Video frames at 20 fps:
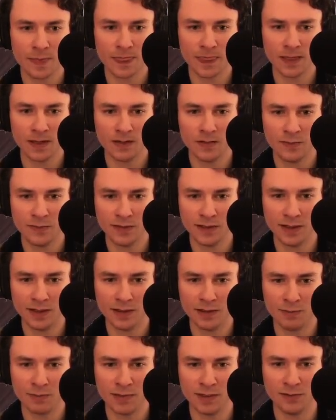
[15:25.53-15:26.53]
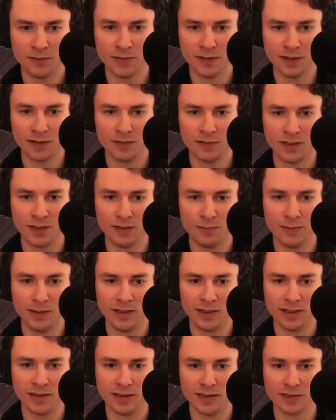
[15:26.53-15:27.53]
Hopefully my friend will help me
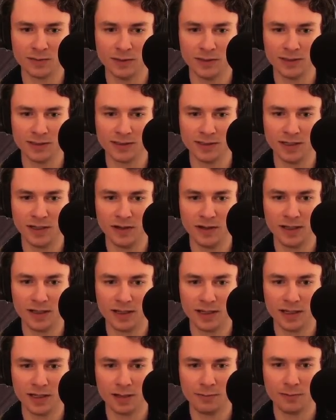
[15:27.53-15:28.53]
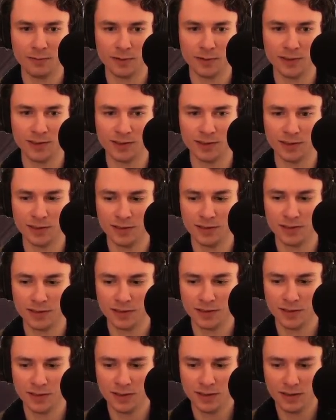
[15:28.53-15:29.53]
get this mercenary camp, which should
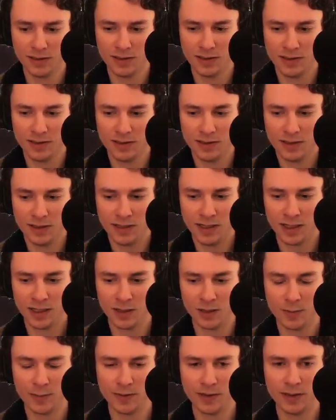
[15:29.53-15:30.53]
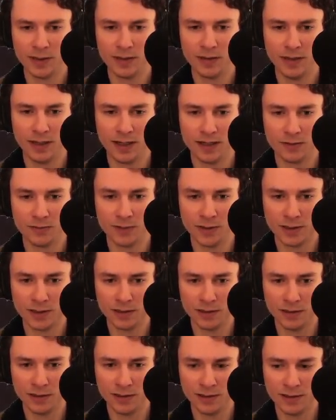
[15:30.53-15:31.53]
help in that
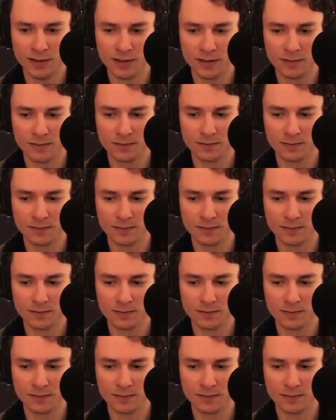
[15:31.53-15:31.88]
regard.